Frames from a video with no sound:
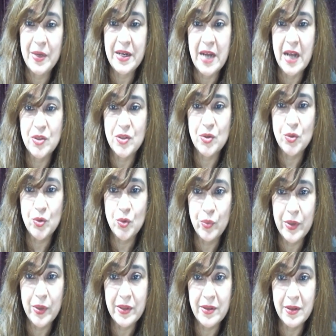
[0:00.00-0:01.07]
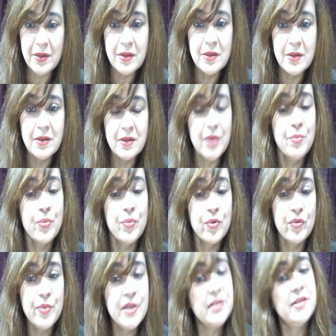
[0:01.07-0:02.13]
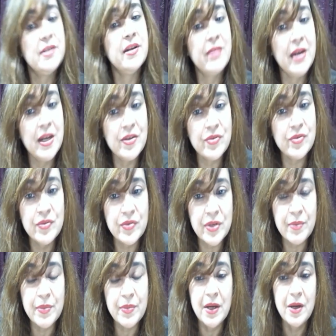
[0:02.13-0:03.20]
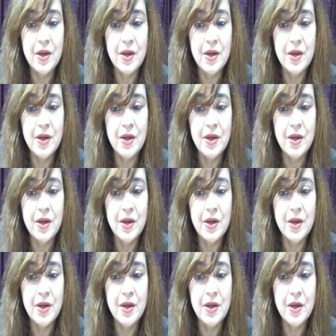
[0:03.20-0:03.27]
It has to do with the improvement in our relationship